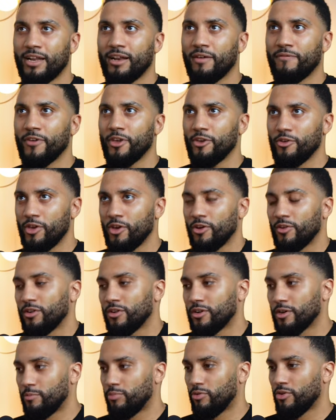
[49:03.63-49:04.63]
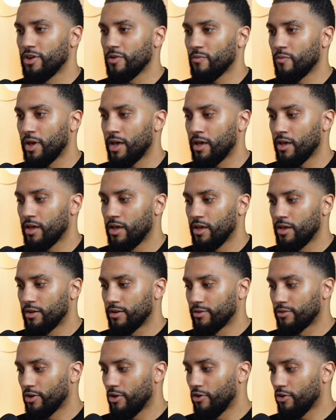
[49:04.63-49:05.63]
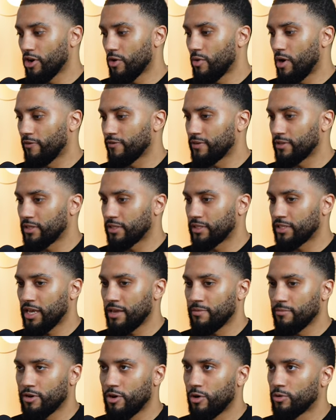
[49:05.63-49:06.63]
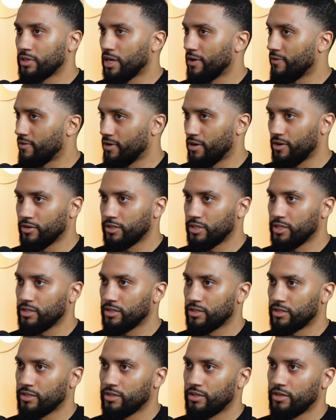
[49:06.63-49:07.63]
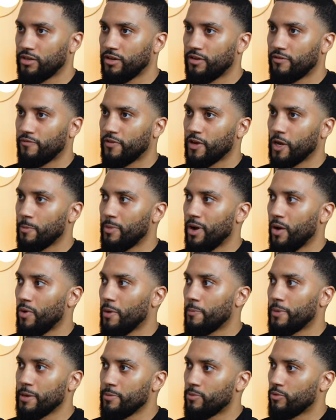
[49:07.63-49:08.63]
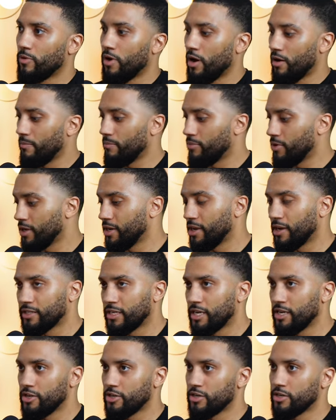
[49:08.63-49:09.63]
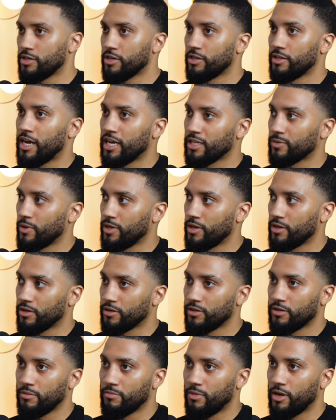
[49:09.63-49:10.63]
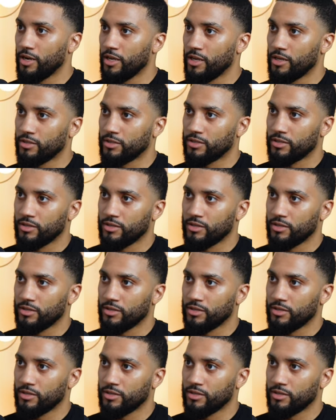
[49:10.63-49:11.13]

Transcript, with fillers: And I think you hit on a good point where don't go after the same goal that everyone else is. No. Think about where people aren't putting their attention, and that's where the money is.